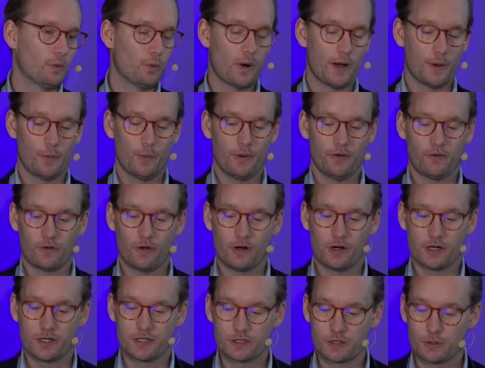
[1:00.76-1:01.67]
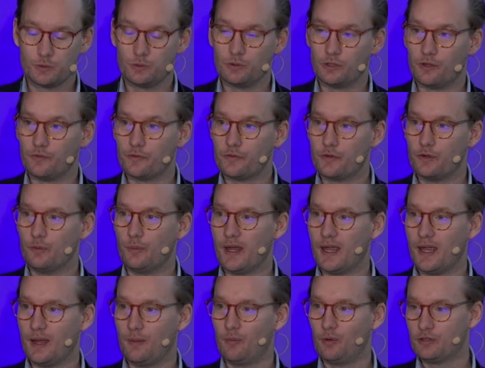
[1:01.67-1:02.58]
why we started Skolon, to be
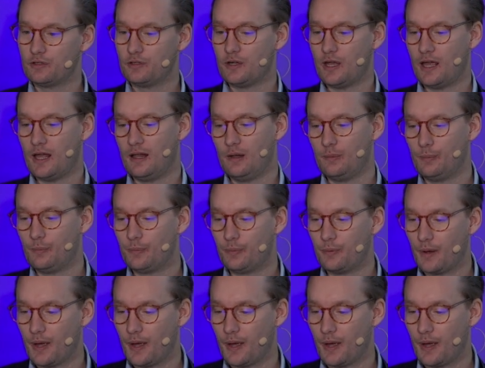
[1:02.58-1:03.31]
able to help